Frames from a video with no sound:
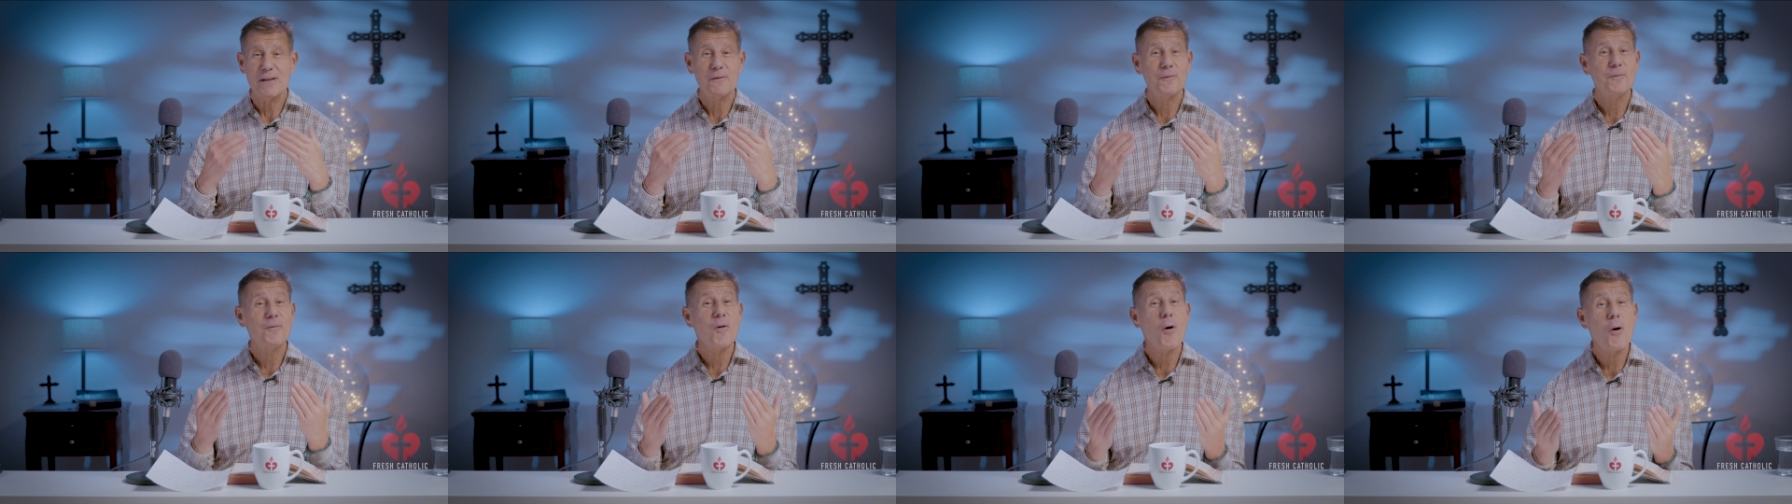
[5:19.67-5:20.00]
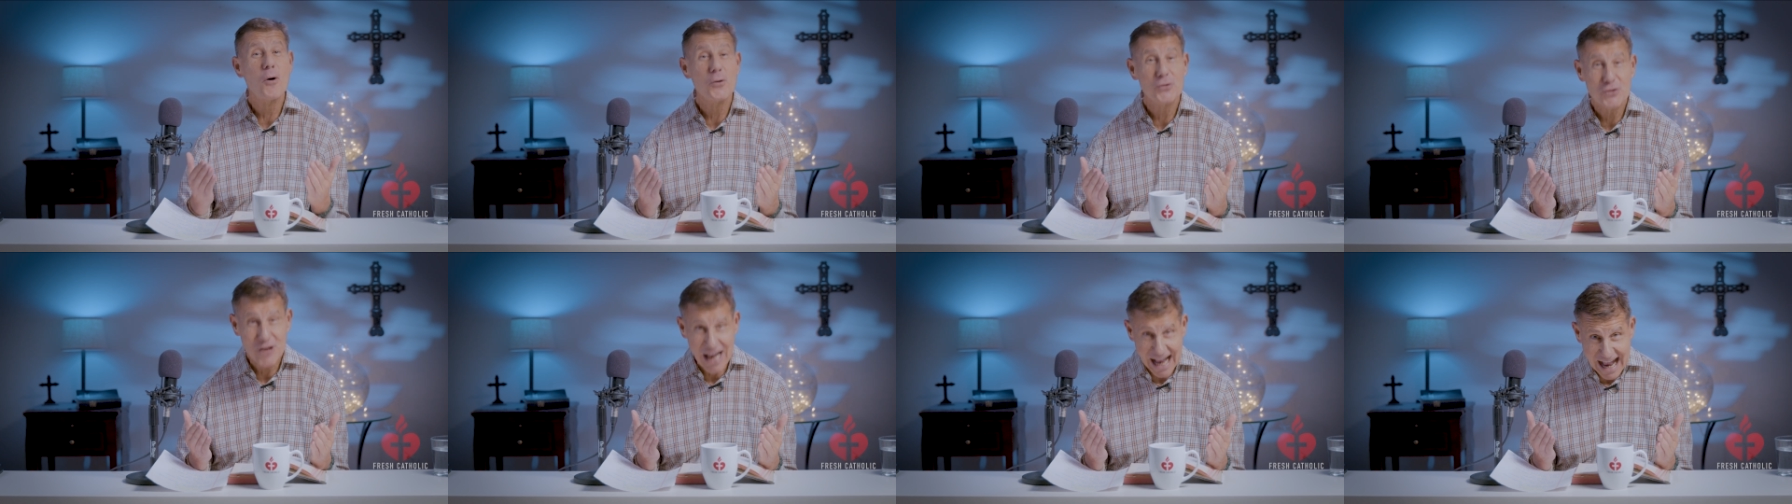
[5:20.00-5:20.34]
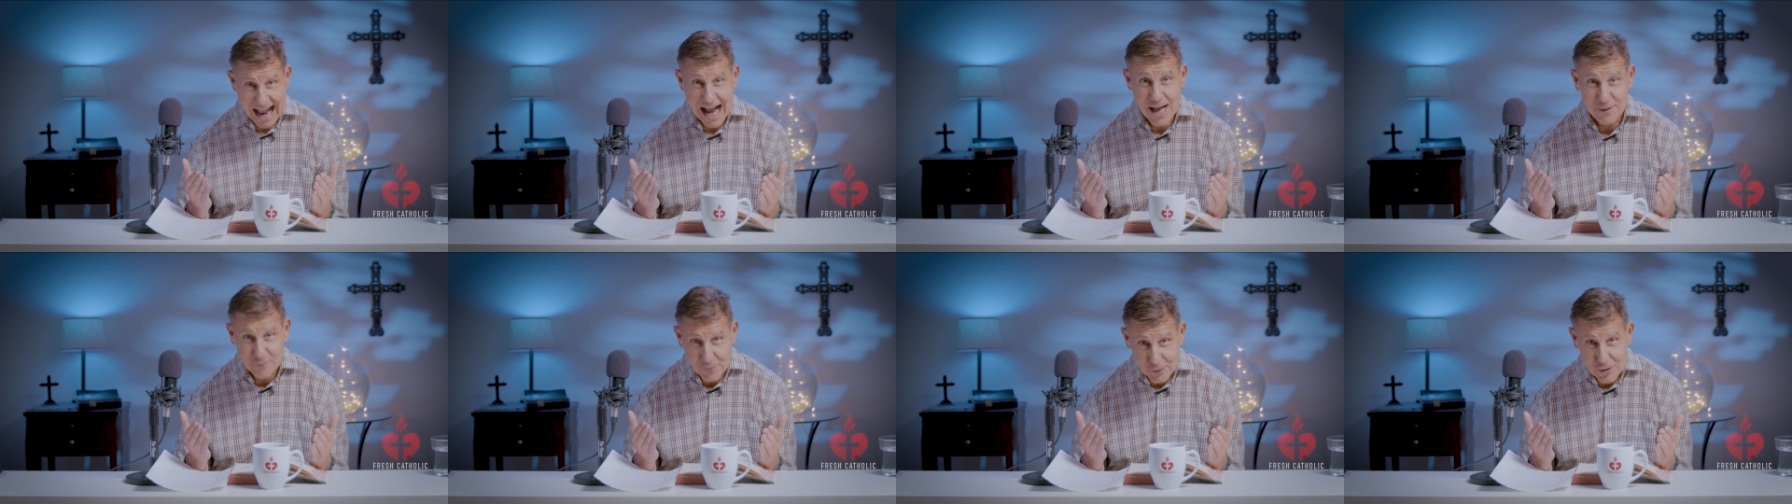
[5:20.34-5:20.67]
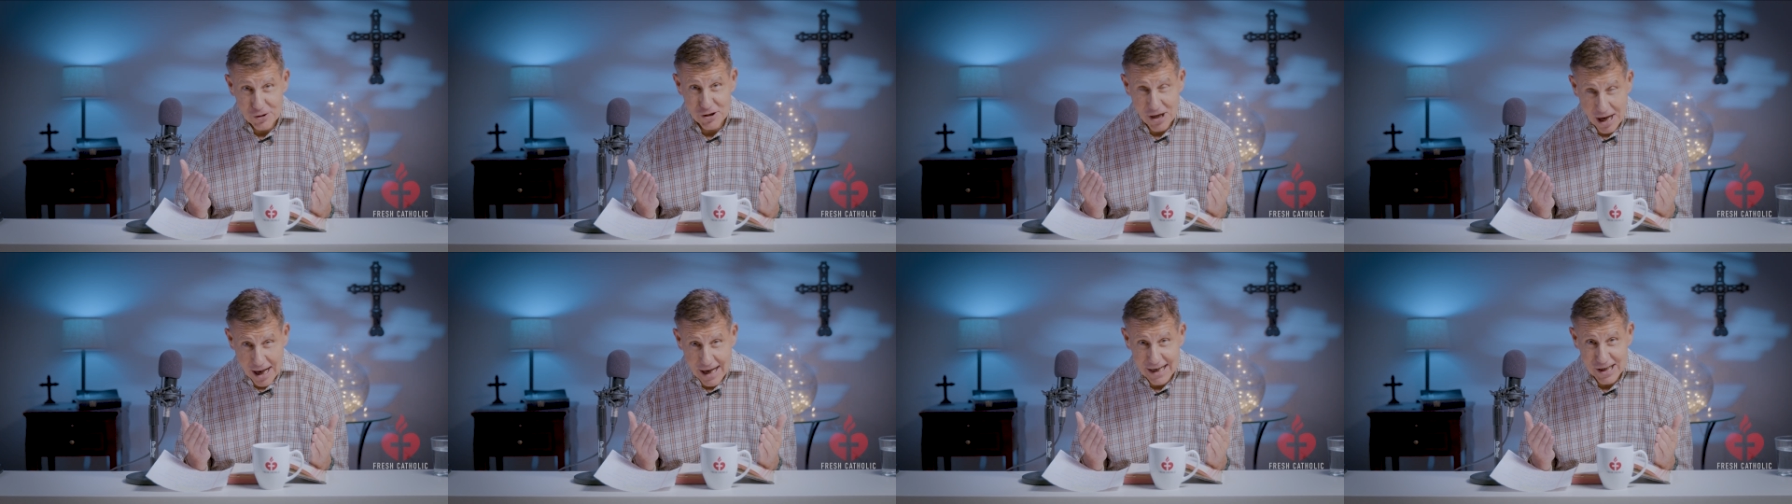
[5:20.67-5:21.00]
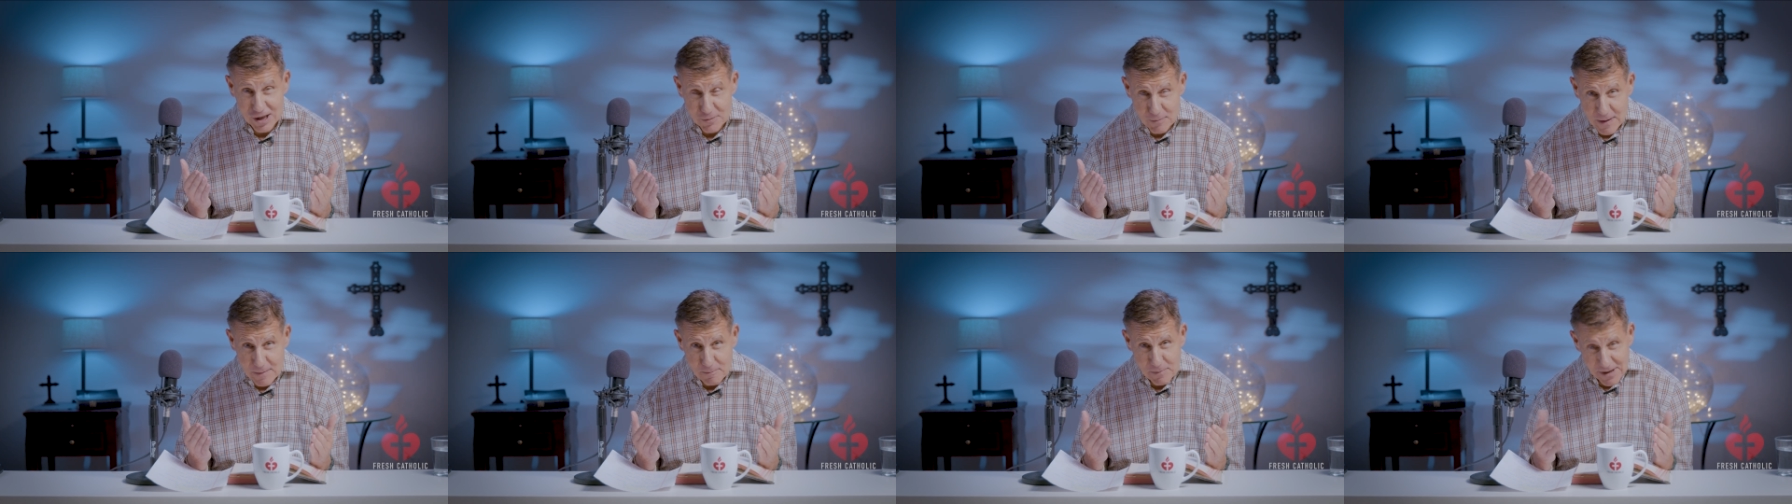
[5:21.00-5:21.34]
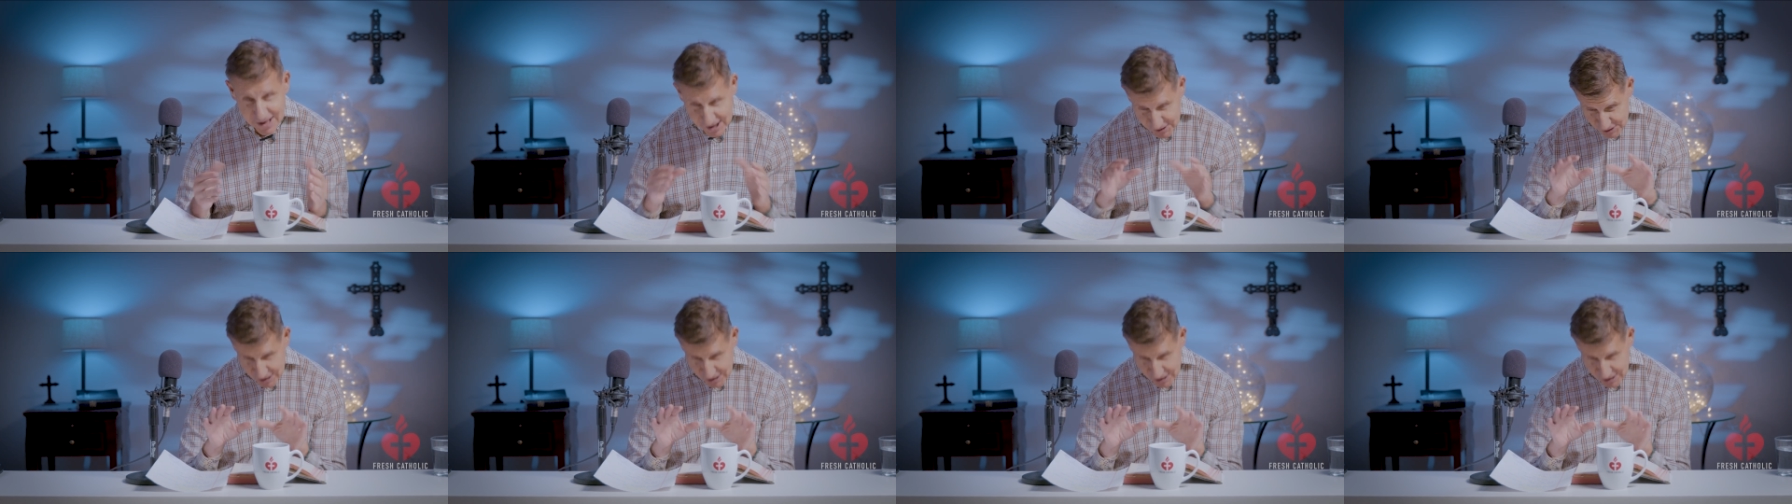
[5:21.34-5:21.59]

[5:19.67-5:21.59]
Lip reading: false advertisement, because